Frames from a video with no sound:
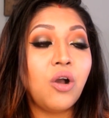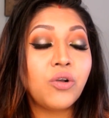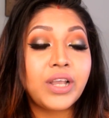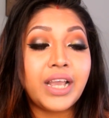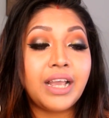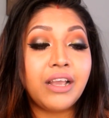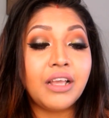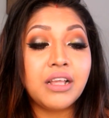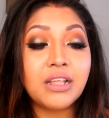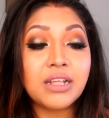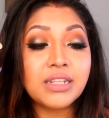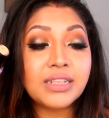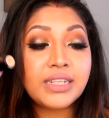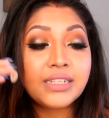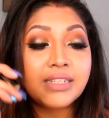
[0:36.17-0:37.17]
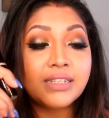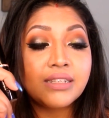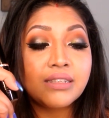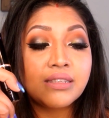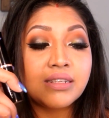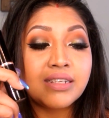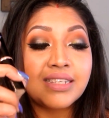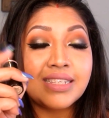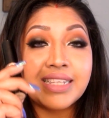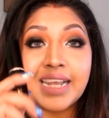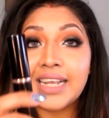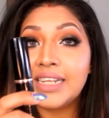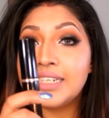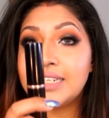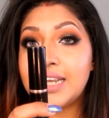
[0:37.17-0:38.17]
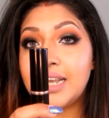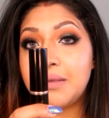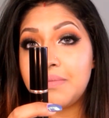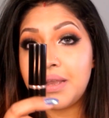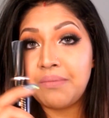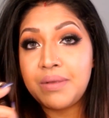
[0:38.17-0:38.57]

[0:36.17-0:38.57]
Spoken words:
Okay, this is the second time